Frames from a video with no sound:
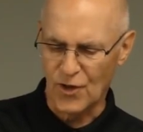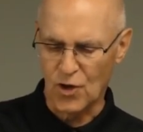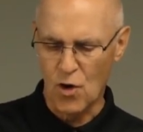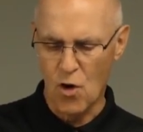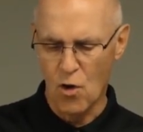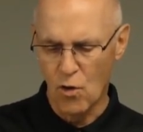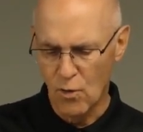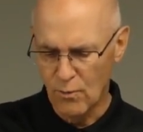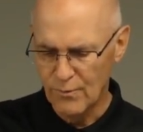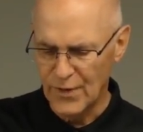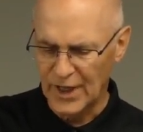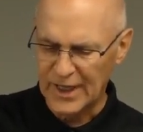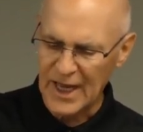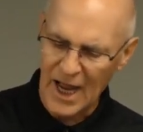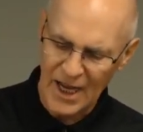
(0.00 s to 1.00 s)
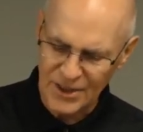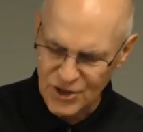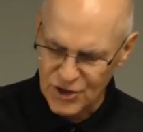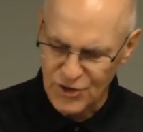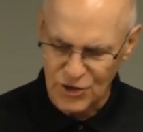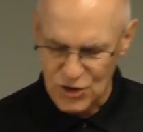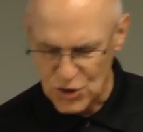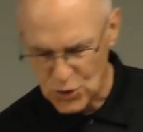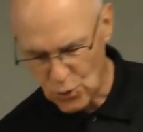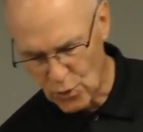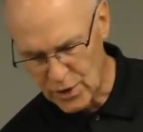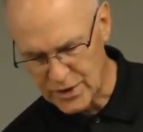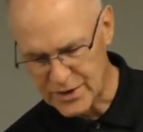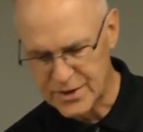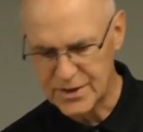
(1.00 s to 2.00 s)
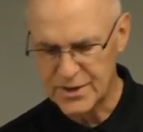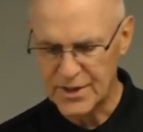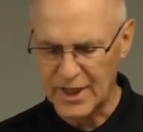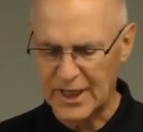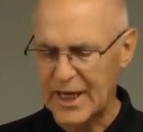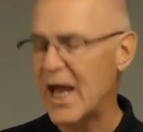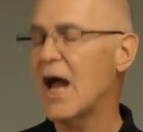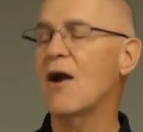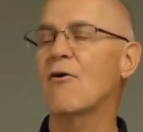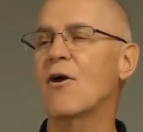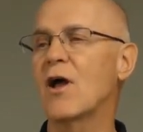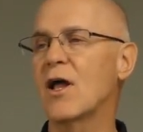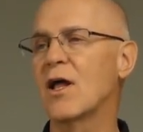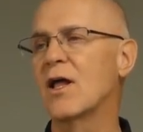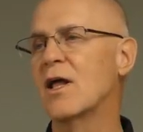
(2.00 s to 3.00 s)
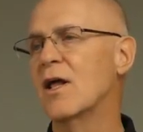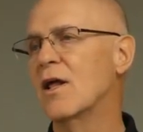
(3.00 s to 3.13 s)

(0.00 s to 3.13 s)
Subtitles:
the comb, the kach, the shorts, the kara,